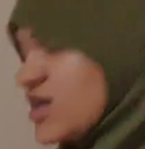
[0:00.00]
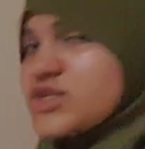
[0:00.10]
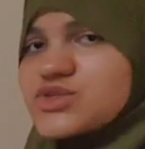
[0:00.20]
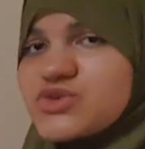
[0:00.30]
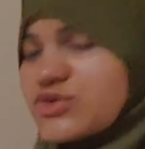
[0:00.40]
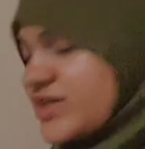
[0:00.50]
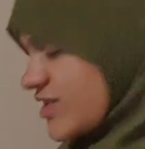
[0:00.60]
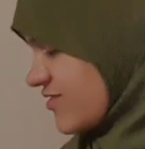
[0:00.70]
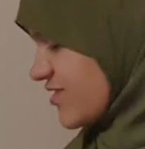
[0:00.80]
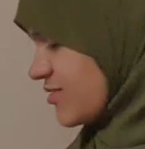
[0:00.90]
so
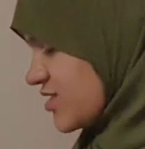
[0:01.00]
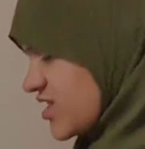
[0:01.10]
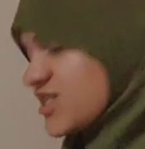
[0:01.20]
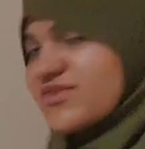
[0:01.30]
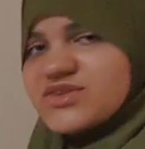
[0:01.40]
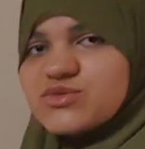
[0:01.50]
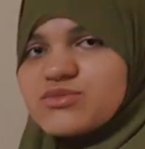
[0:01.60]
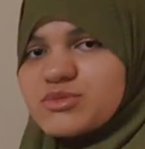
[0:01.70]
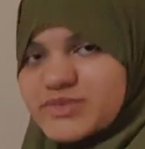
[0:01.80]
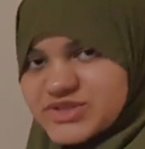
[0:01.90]
negative times negative it will
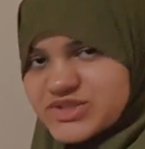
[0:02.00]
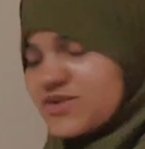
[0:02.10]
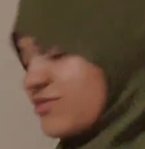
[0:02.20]
be positive,